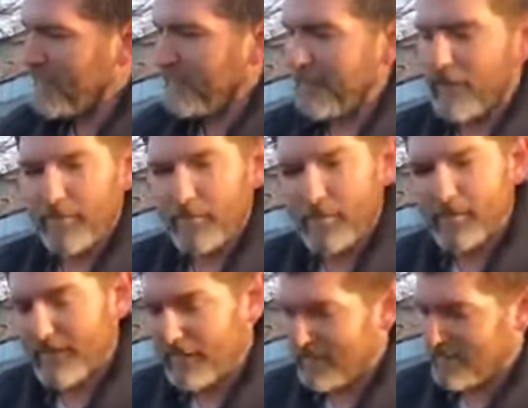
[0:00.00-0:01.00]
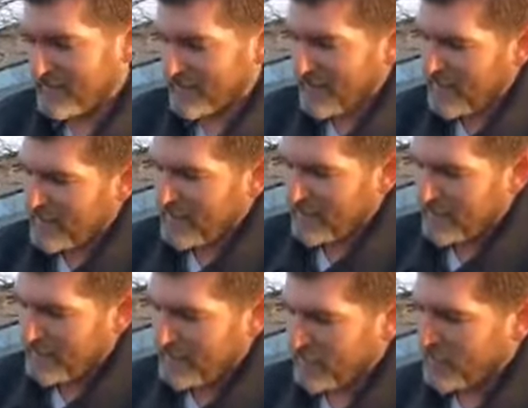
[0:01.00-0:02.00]
and help us get these
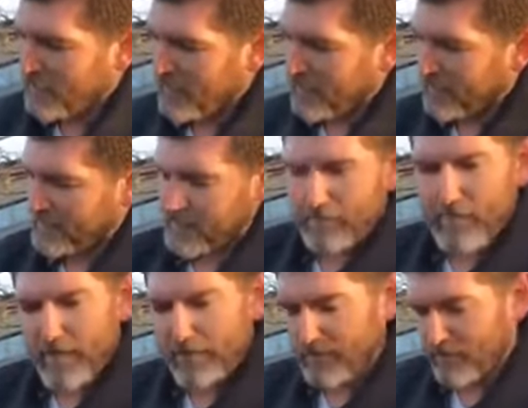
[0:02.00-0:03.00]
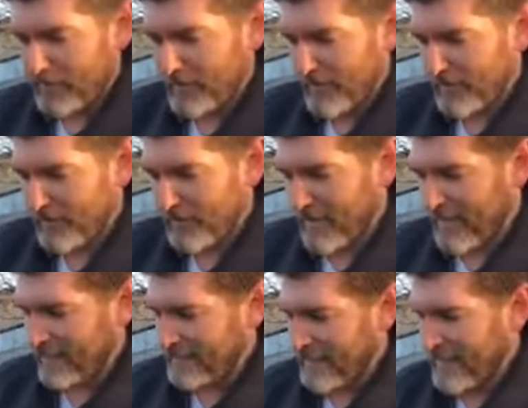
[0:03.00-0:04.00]
two bills, the Miners Protection
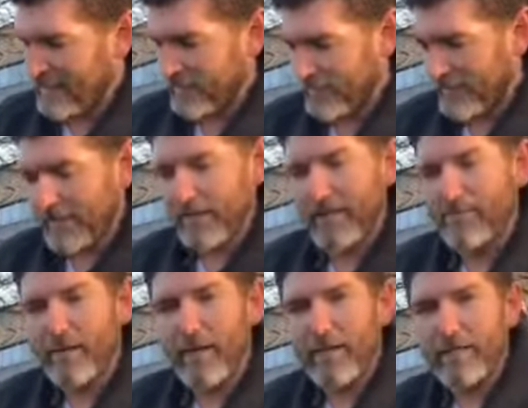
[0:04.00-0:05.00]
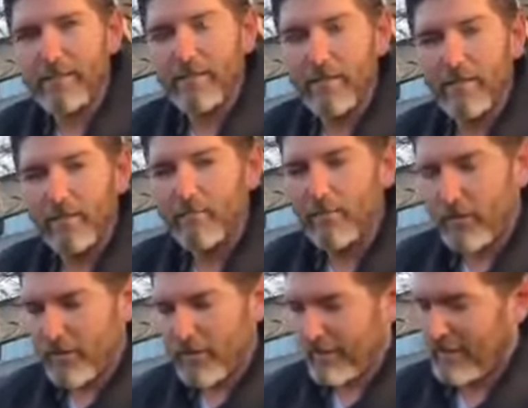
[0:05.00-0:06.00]
Act and the Reclaim Act,
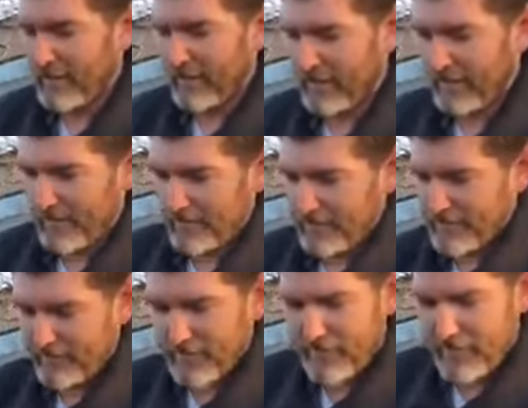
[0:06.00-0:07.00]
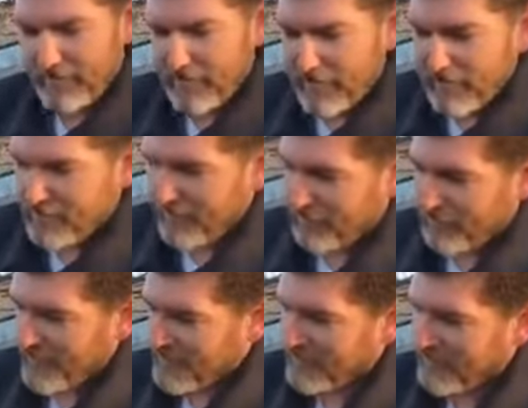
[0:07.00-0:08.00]
put in to the
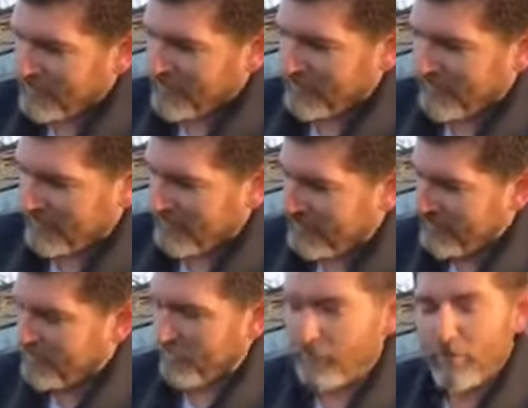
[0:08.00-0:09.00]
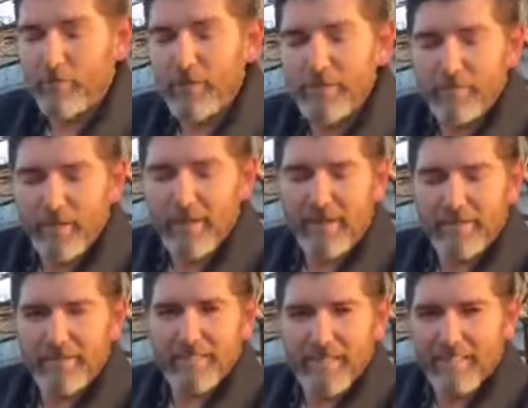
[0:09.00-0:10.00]
resolution before Mitch
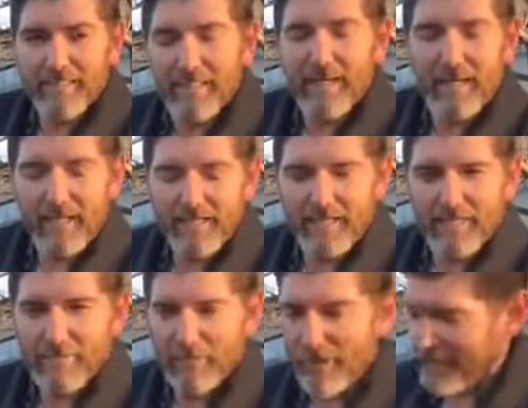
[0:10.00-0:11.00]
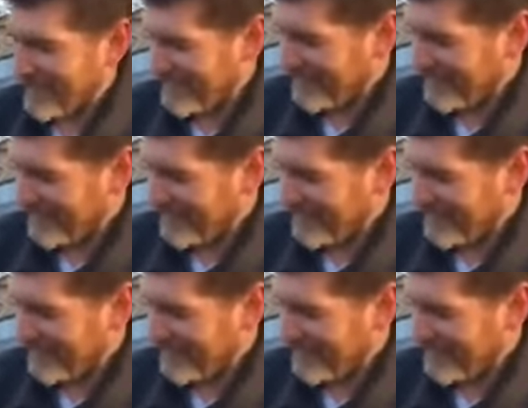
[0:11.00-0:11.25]
McConnell takes a holiday break.